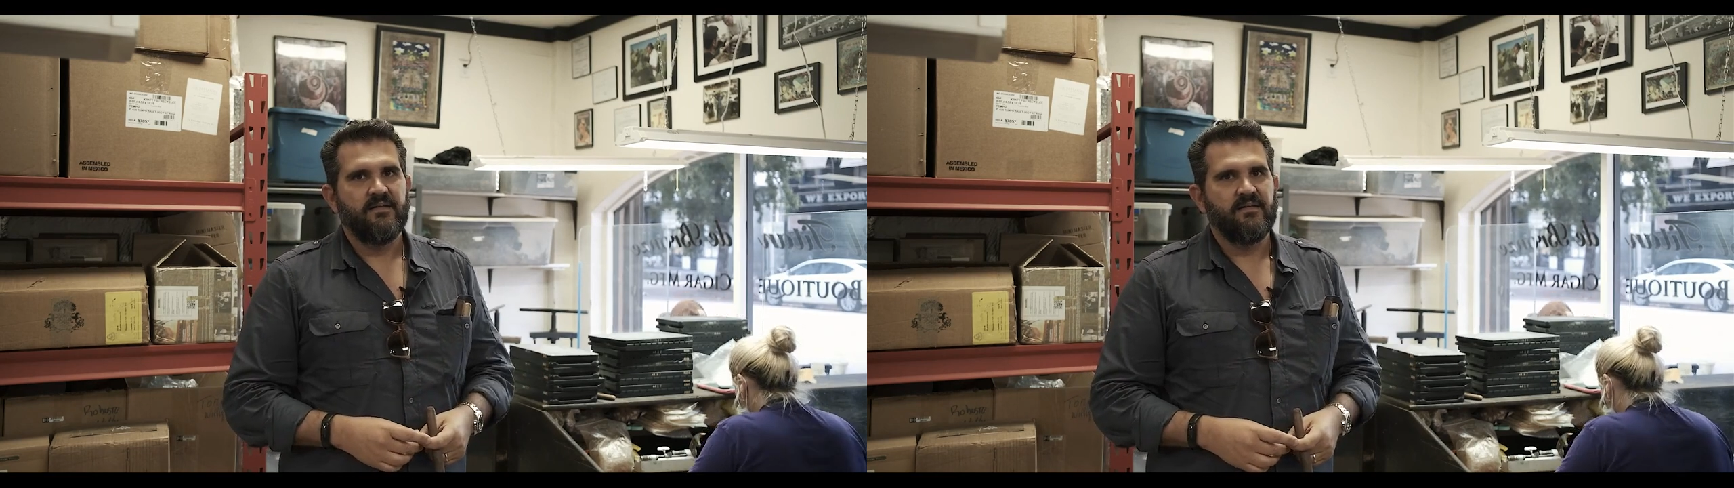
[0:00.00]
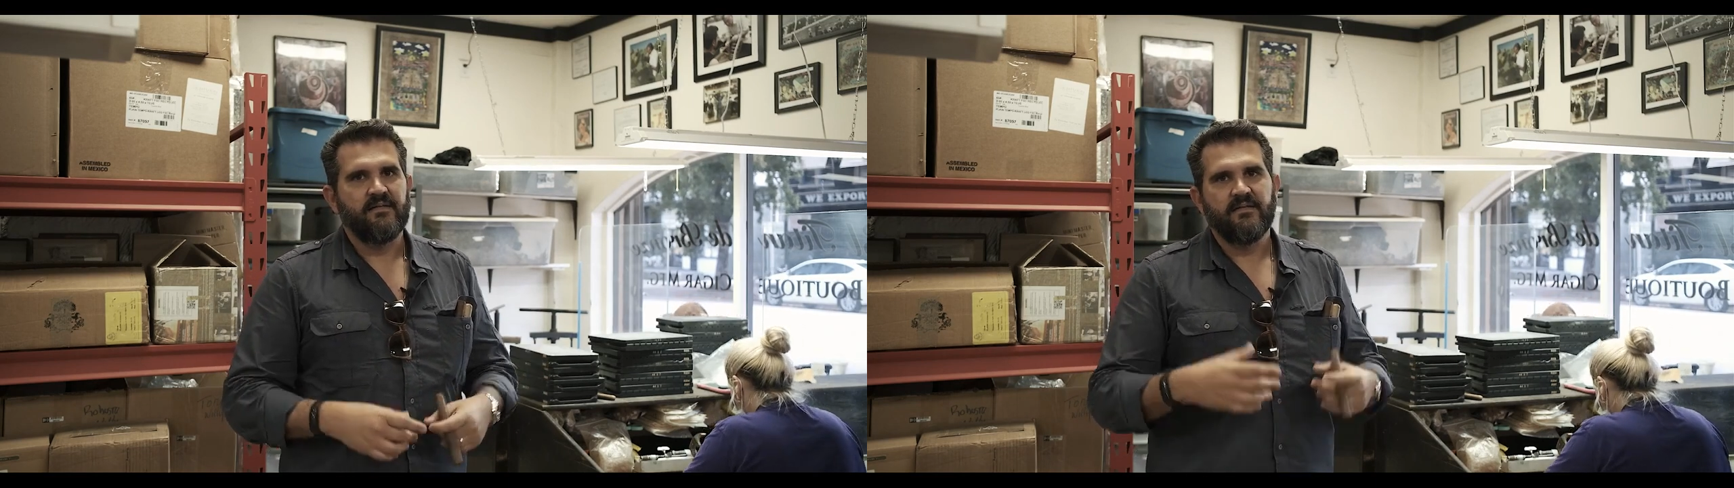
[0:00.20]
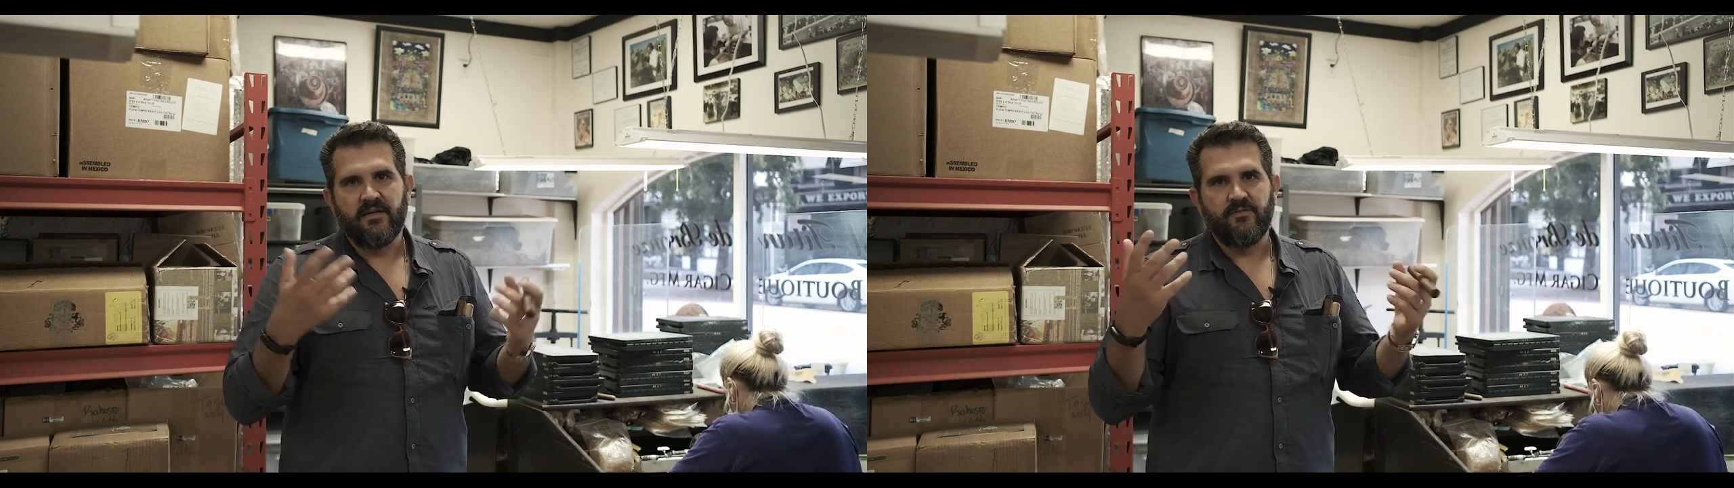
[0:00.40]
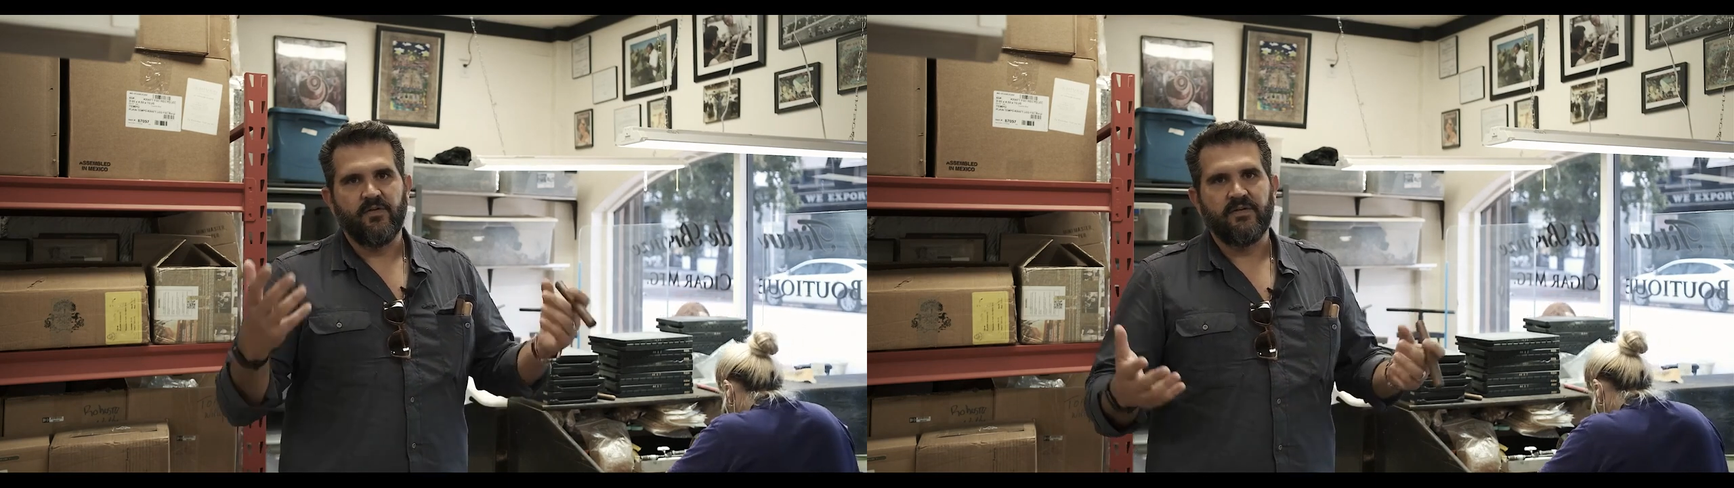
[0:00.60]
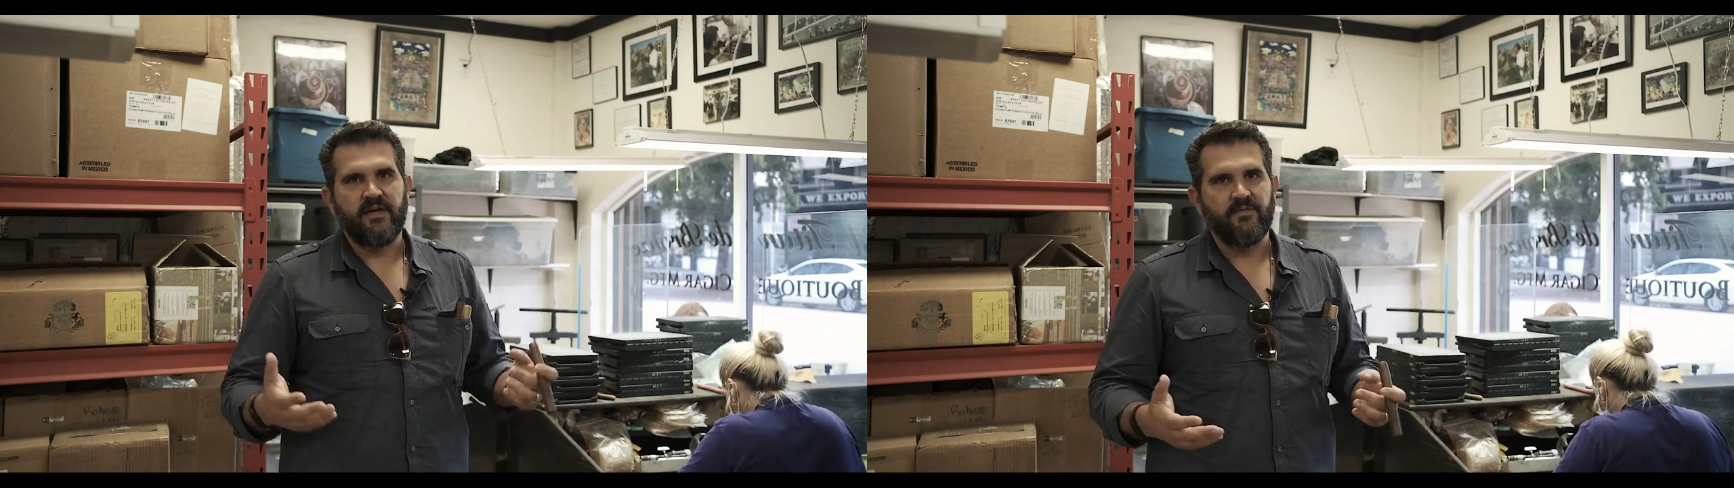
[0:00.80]
And if
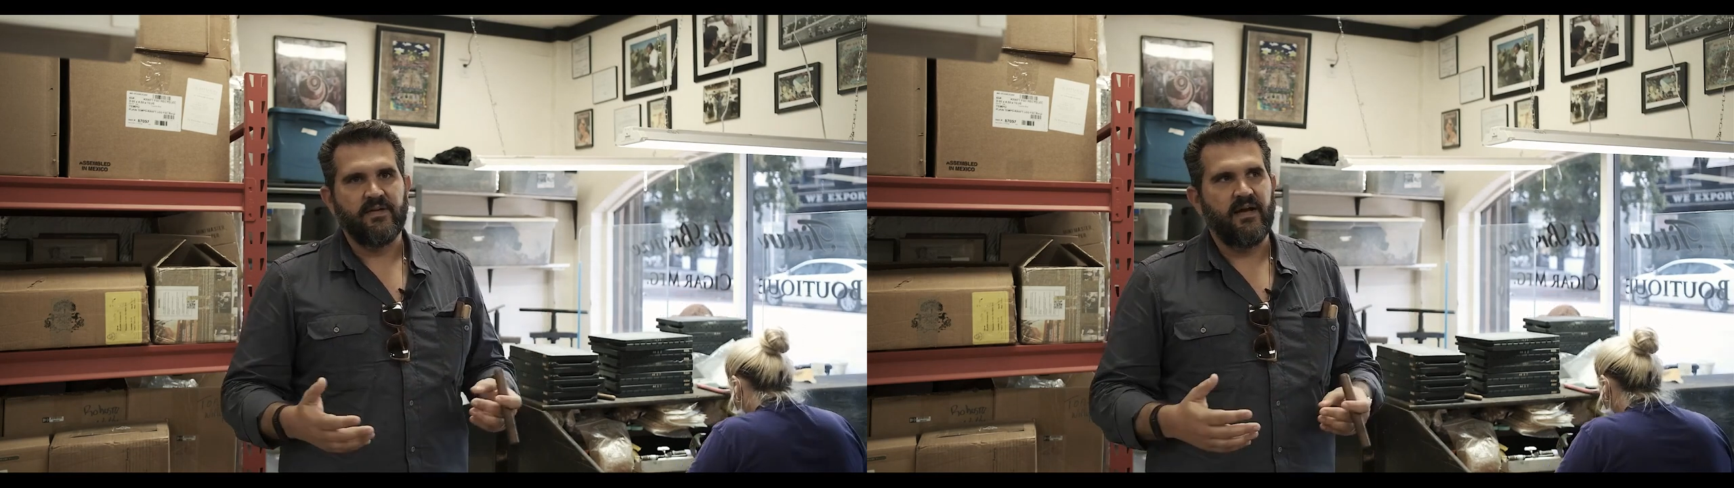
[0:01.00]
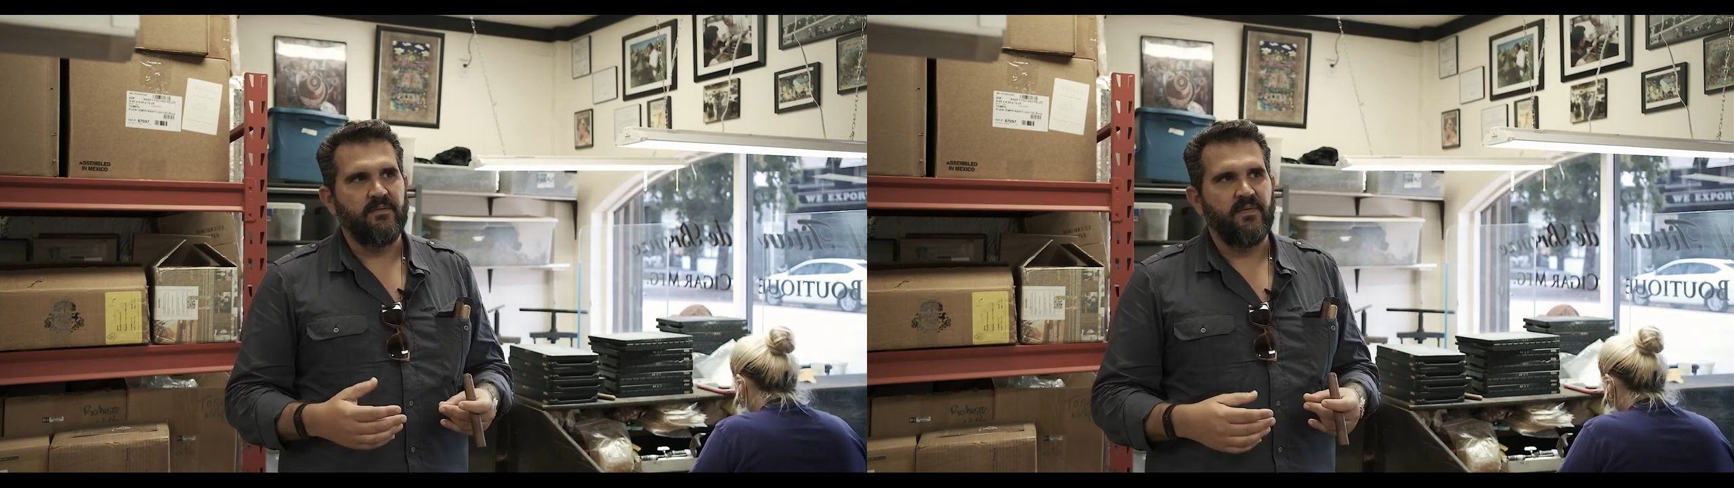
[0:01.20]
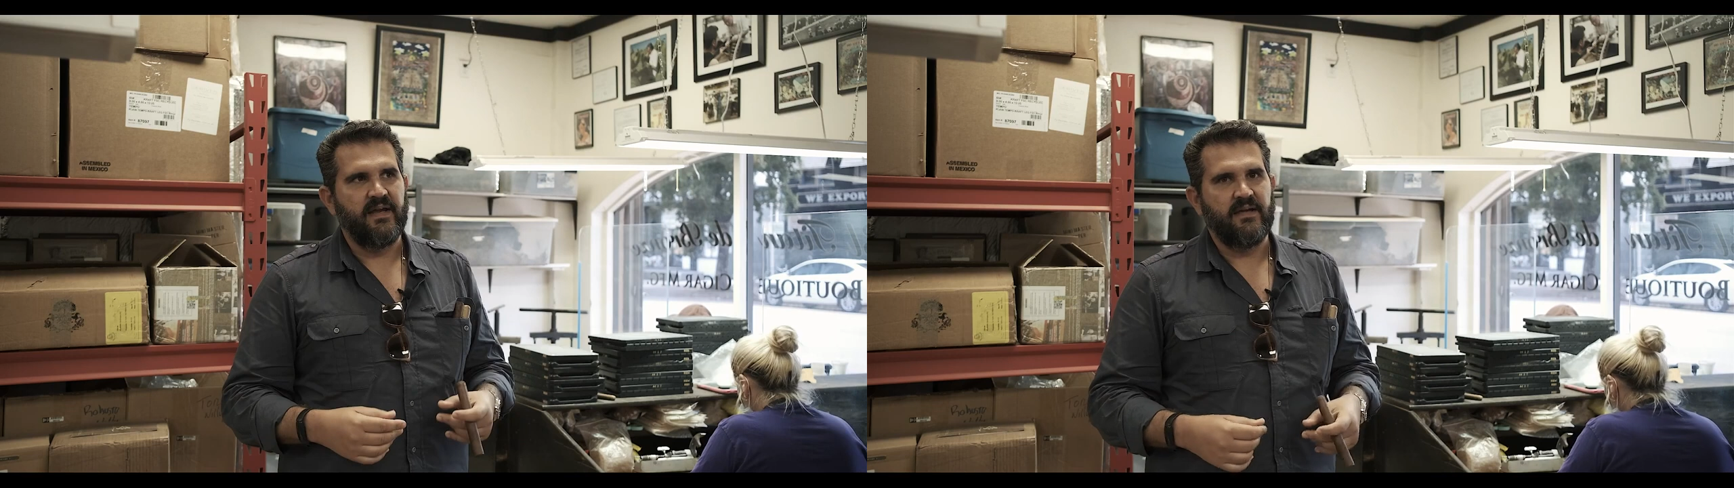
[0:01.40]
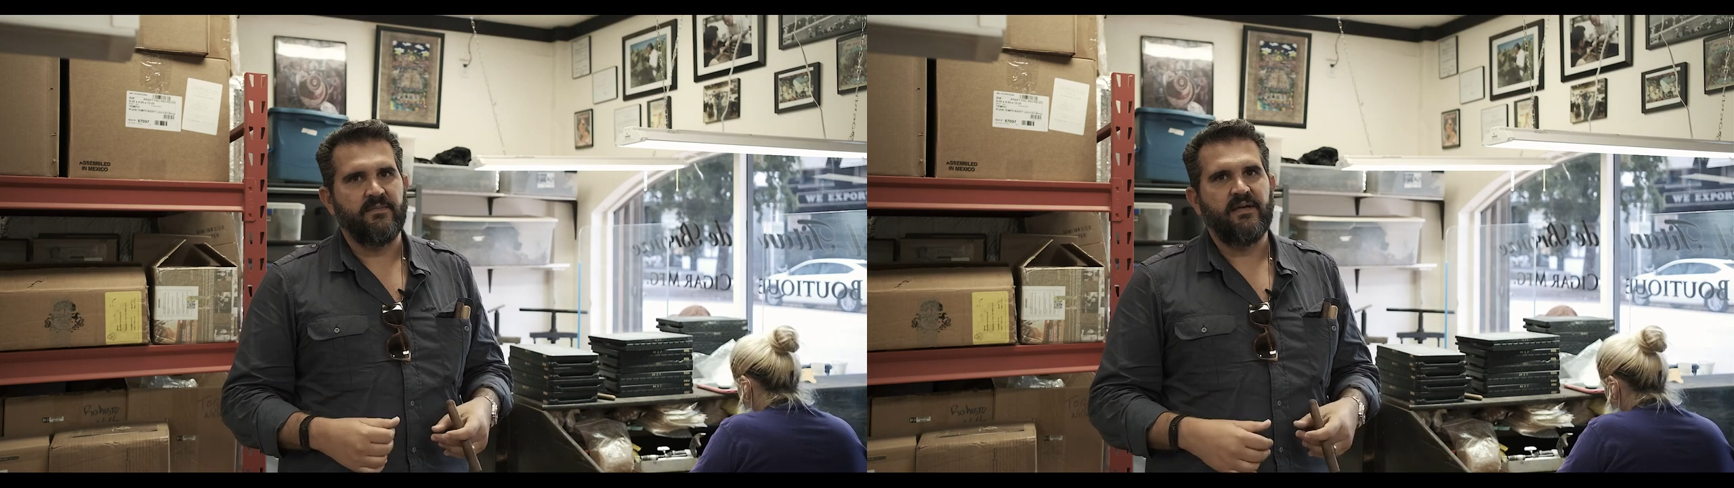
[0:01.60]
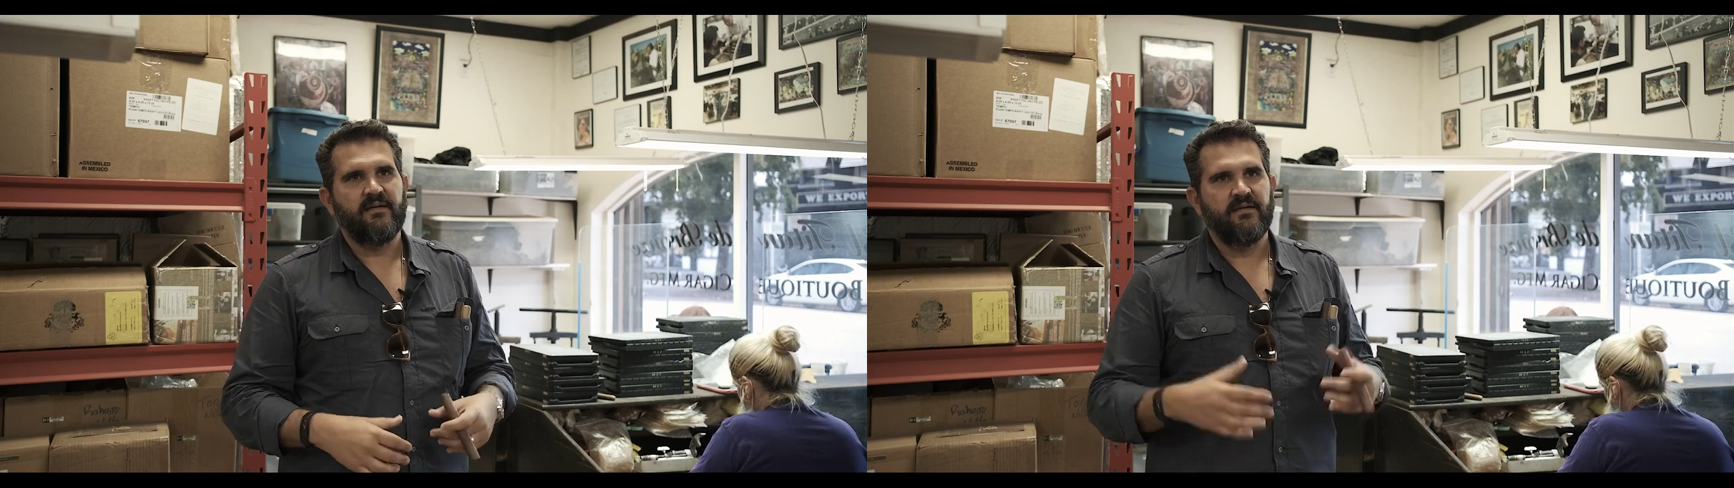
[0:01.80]
you're ever down in
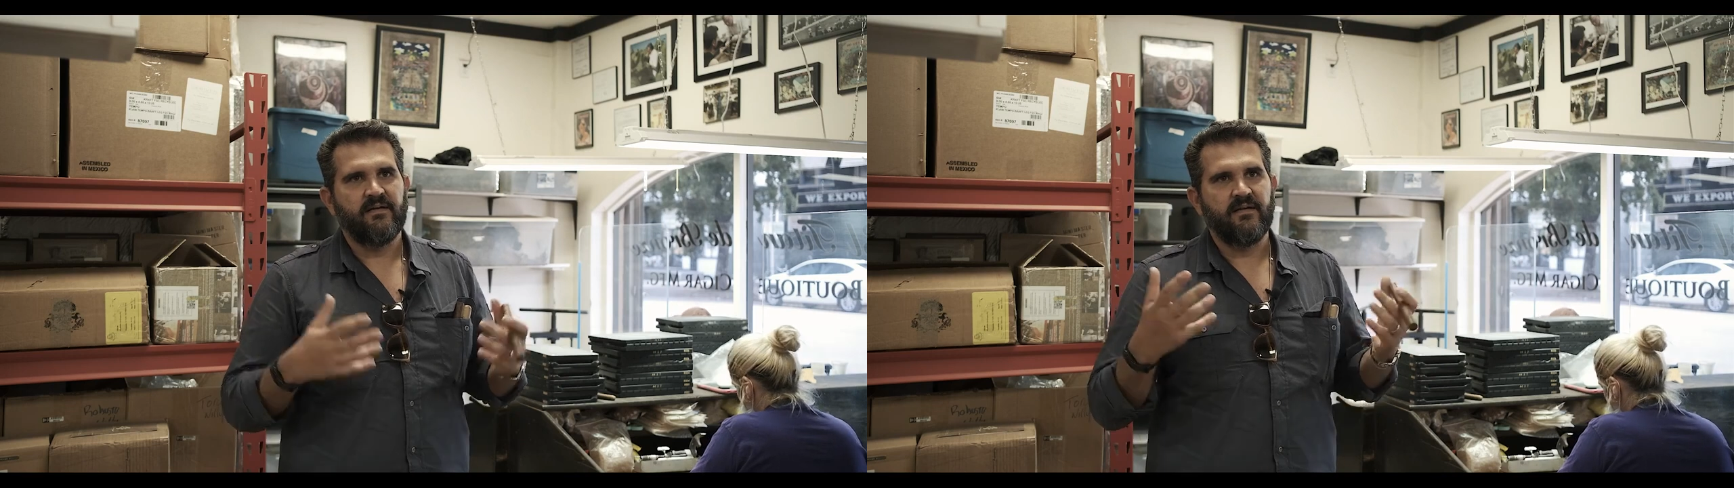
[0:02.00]
Miami,